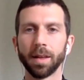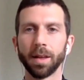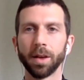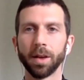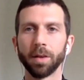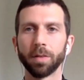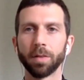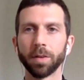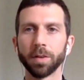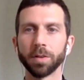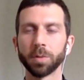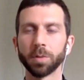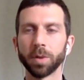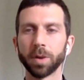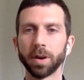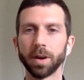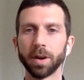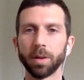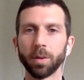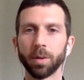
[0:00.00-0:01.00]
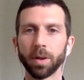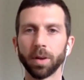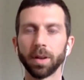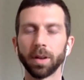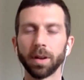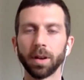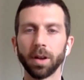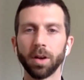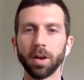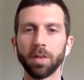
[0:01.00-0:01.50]
Well, friends, we're a
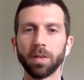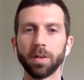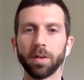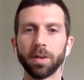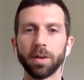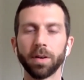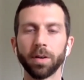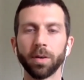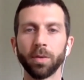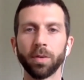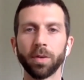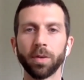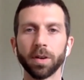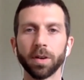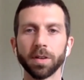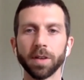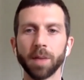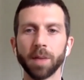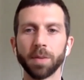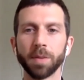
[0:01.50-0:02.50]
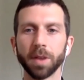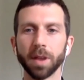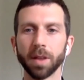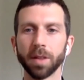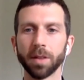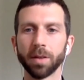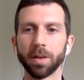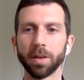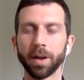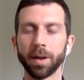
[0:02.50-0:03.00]
little over our time
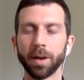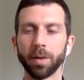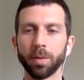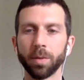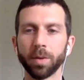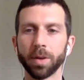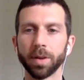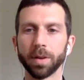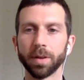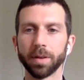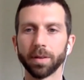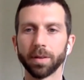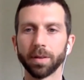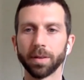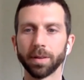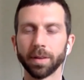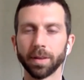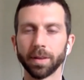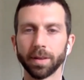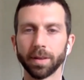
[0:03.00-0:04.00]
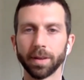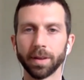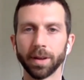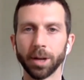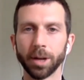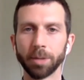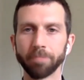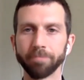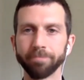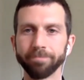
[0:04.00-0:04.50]
together. I don't want
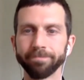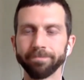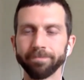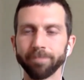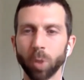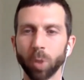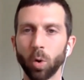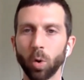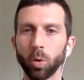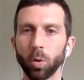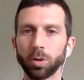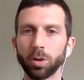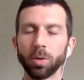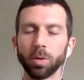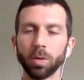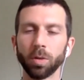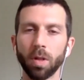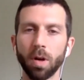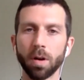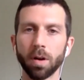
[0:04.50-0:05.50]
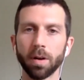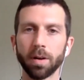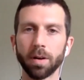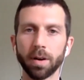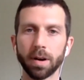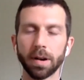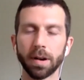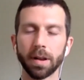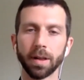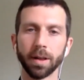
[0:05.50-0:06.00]
to hold you
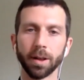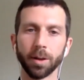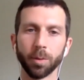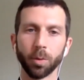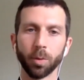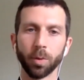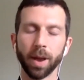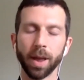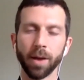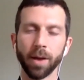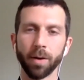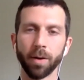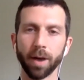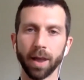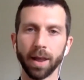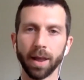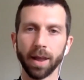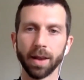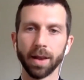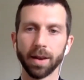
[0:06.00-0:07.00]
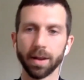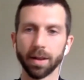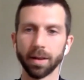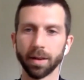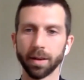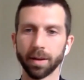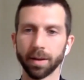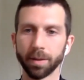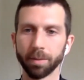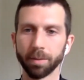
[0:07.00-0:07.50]
longer, or Ann.
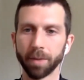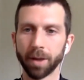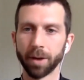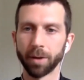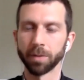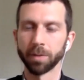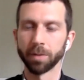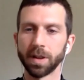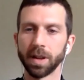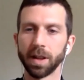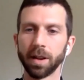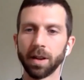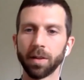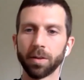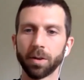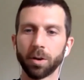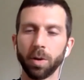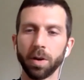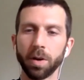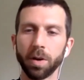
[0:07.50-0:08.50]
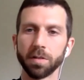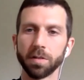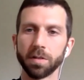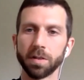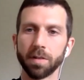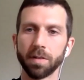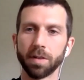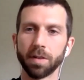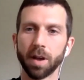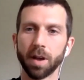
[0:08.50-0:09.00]
I don't any other questions
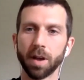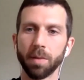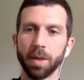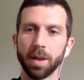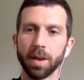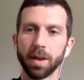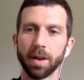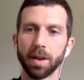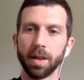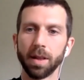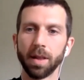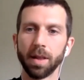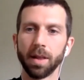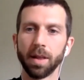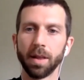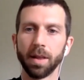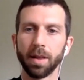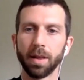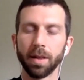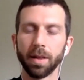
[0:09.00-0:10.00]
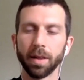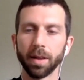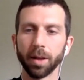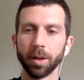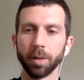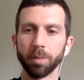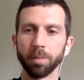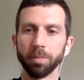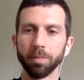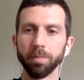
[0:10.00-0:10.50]
that have come in
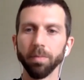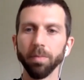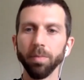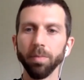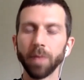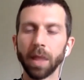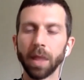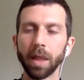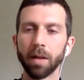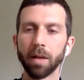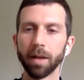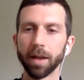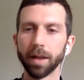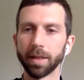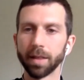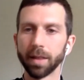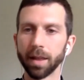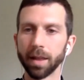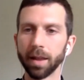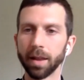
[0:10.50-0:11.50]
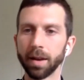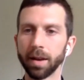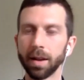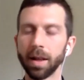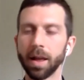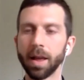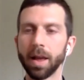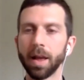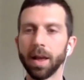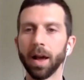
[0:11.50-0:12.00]
here at the end.
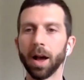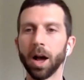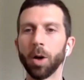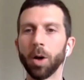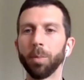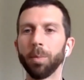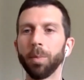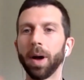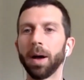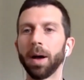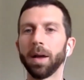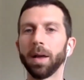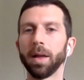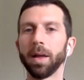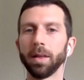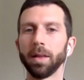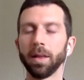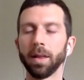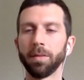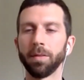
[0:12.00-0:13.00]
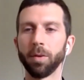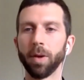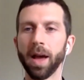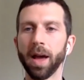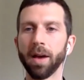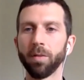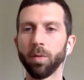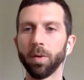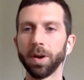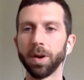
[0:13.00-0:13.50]
If you
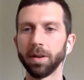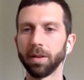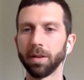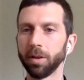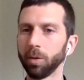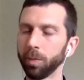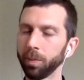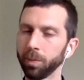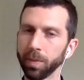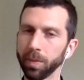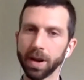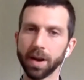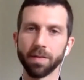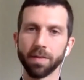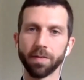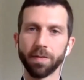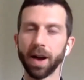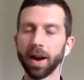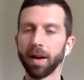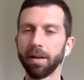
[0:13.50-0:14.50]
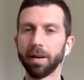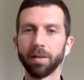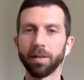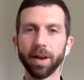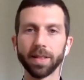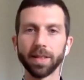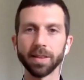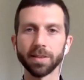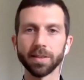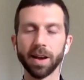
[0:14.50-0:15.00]
have one, you need to fire it
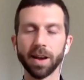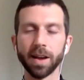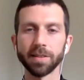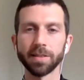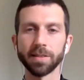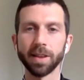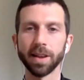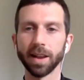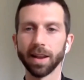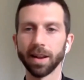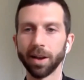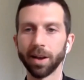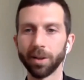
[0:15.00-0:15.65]
right this hot second.